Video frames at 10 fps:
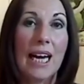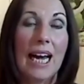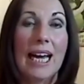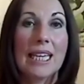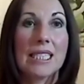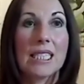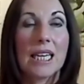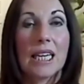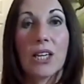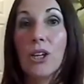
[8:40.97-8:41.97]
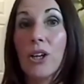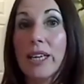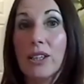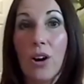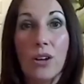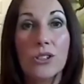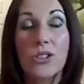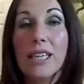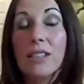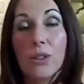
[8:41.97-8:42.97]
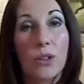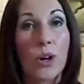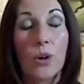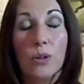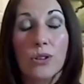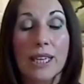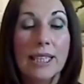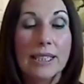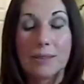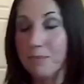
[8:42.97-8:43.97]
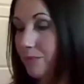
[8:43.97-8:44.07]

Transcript: and it can go in hot drinks or cold drinks.